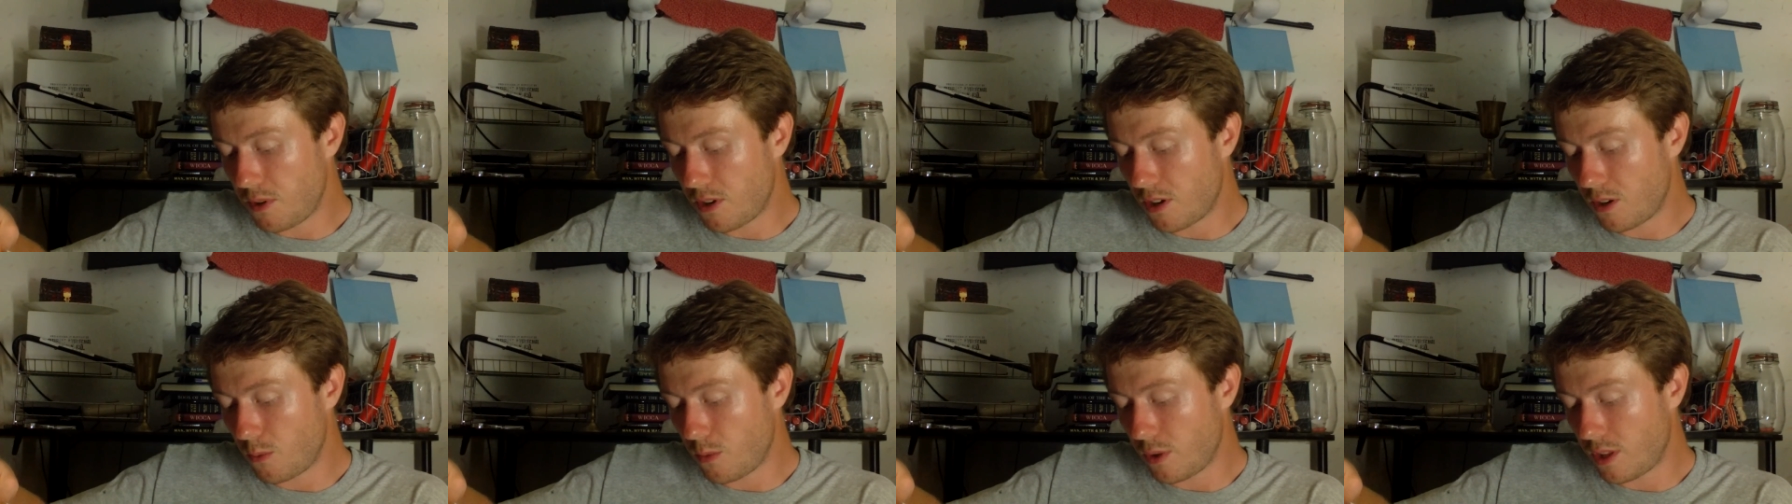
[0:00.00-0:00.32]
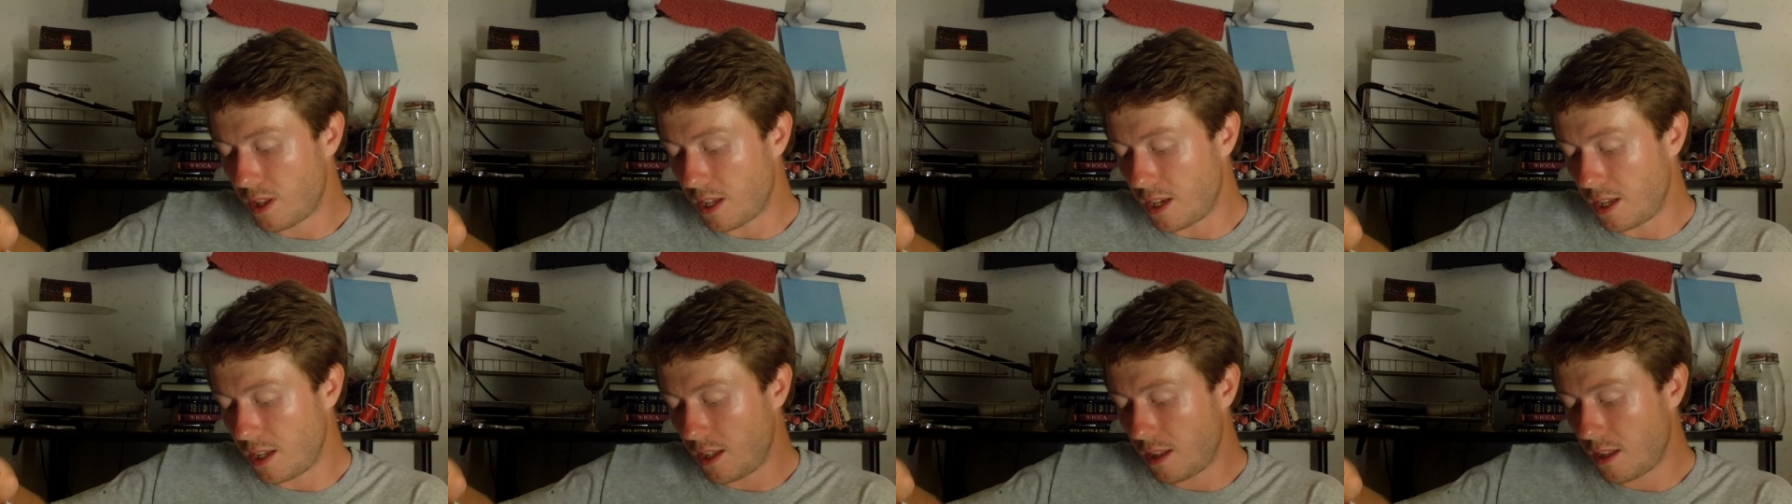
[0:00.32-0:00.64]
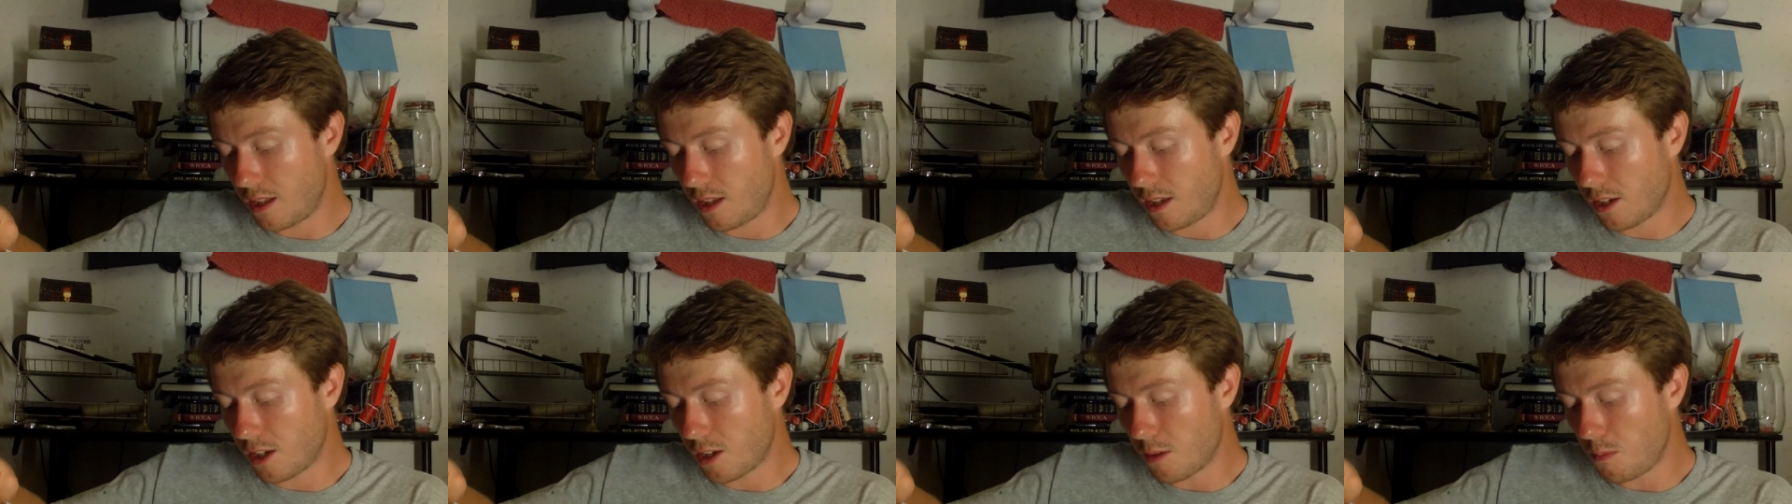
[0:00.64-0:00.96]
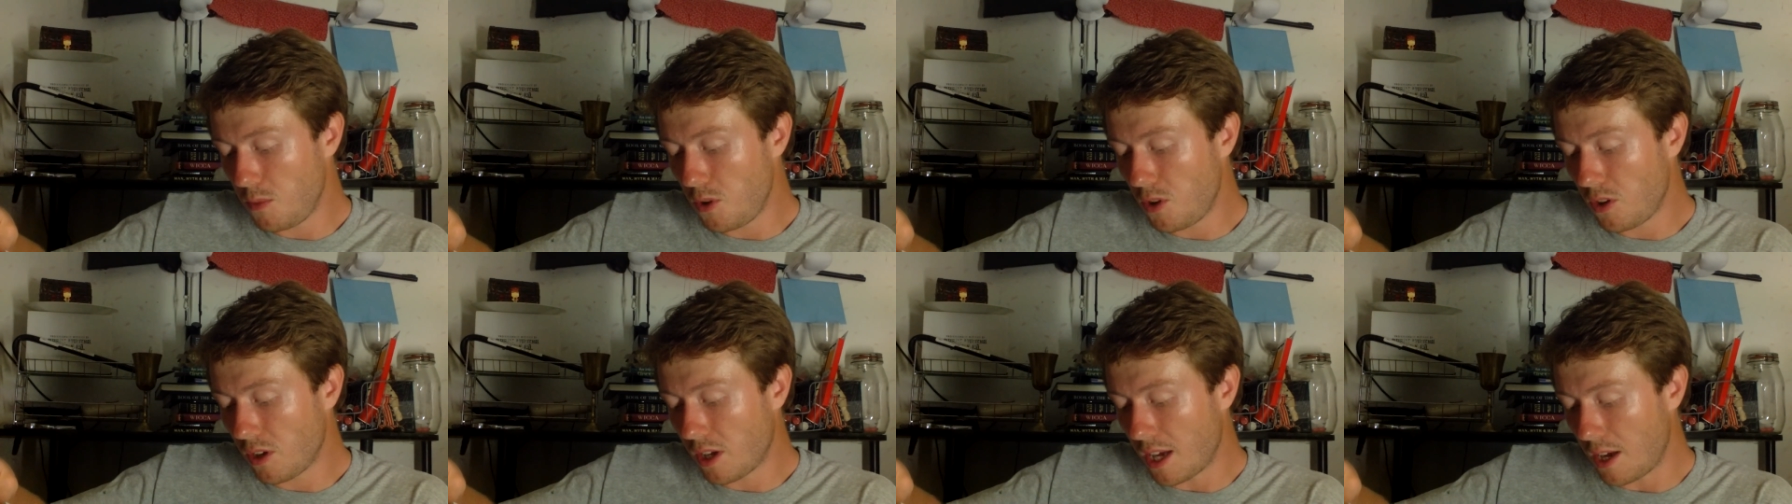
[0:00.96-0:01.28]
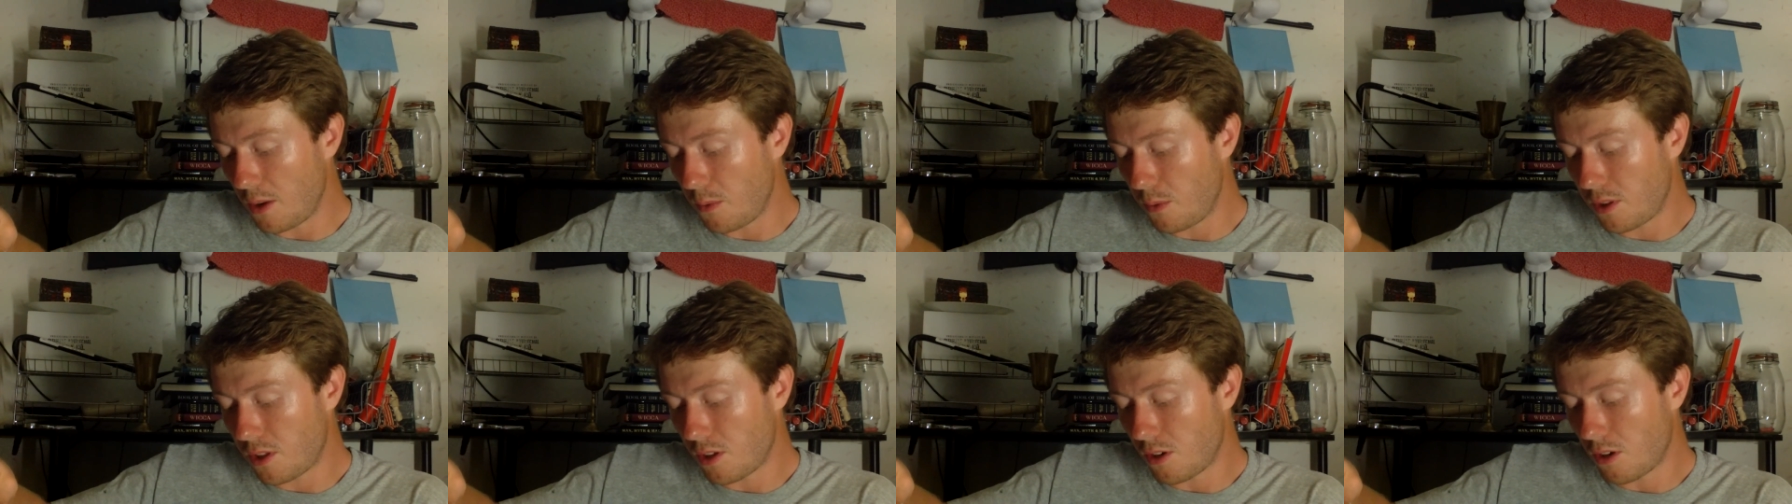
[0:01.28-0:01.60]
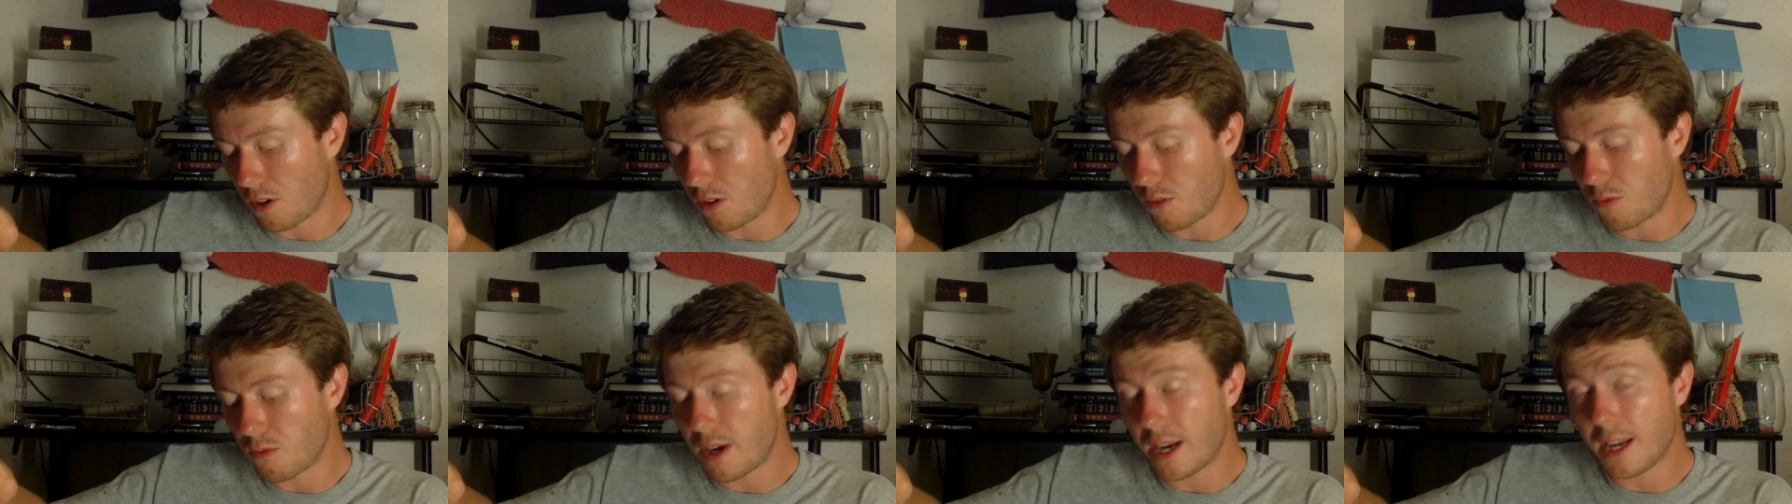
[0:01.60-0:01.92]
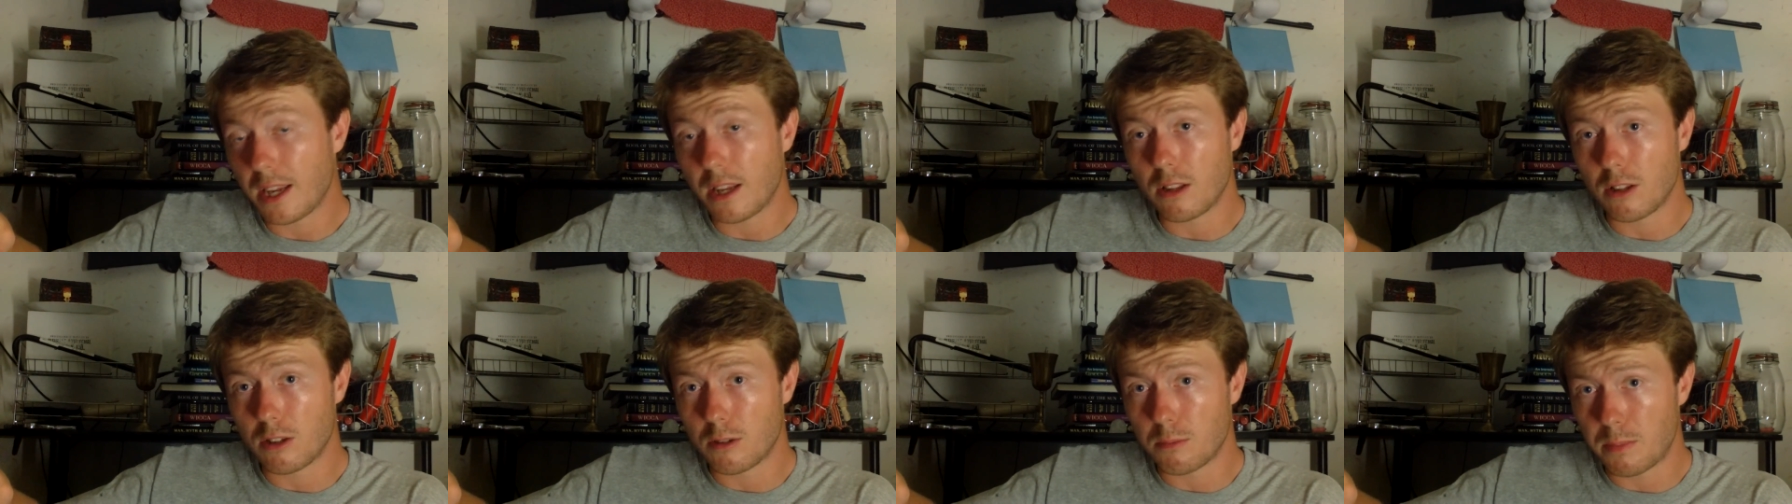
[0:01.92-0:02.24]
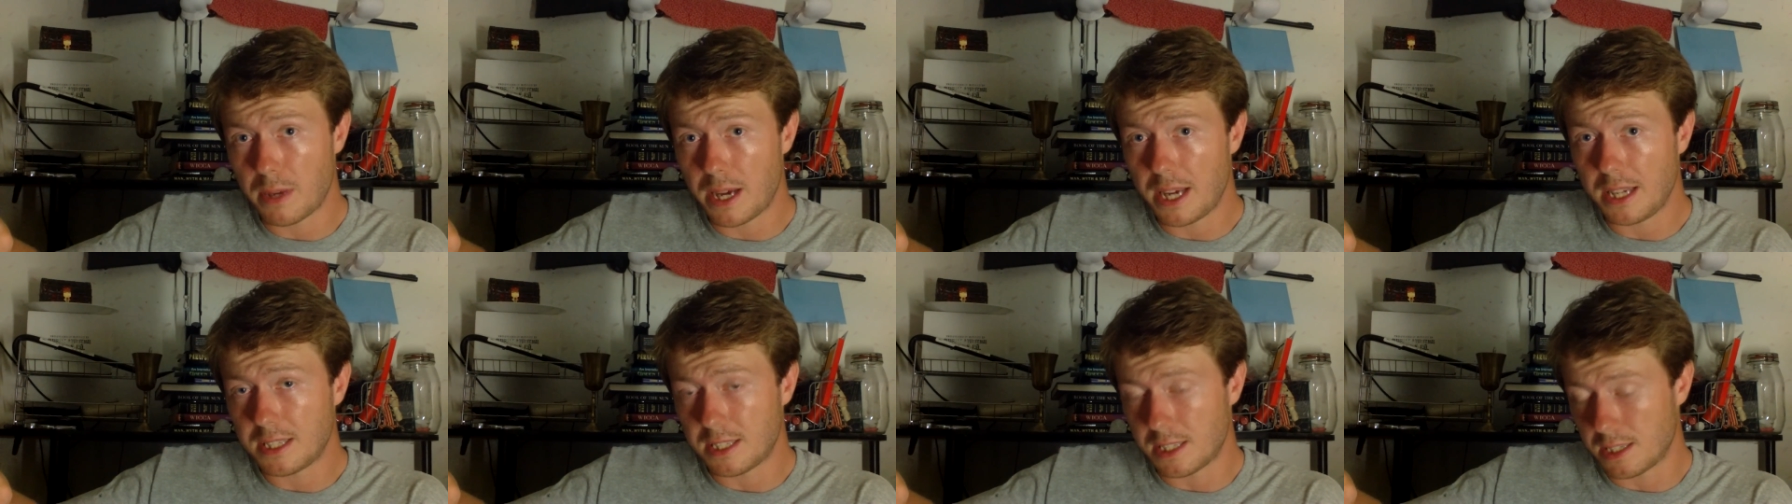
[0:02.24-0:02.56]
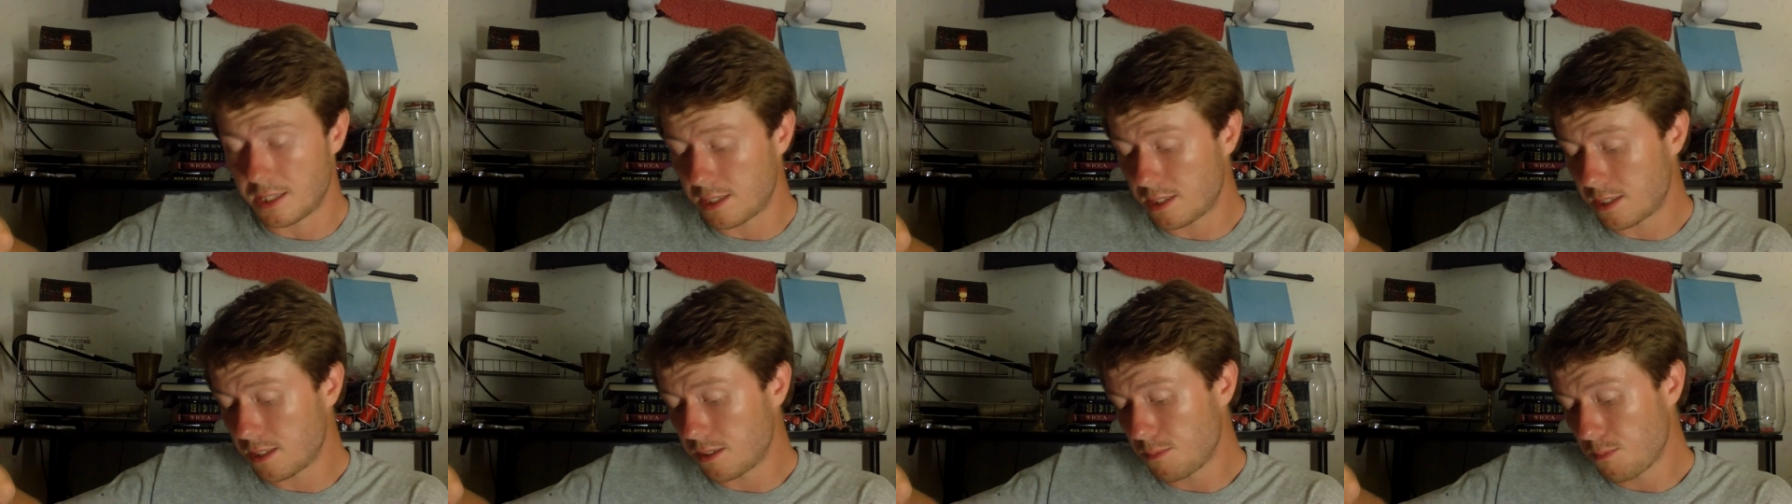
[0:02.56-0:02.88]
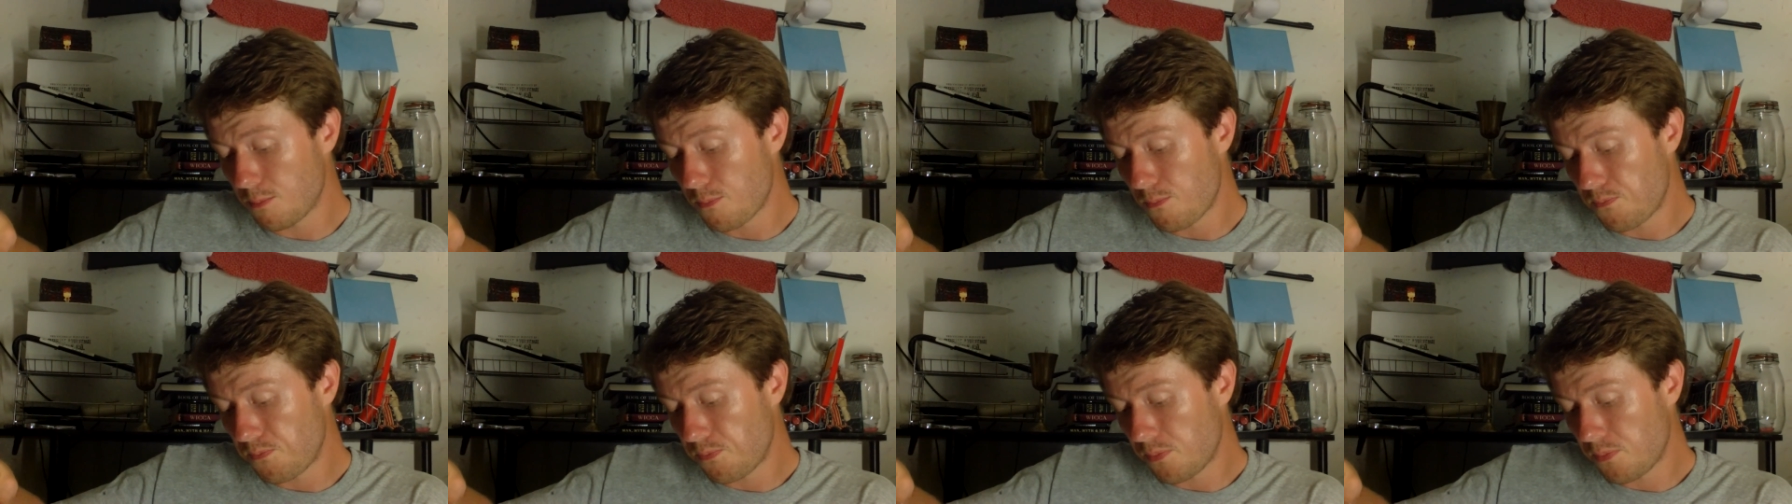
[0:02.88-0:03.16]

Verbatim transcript: spirit within it, then communicate with it on a regular basis.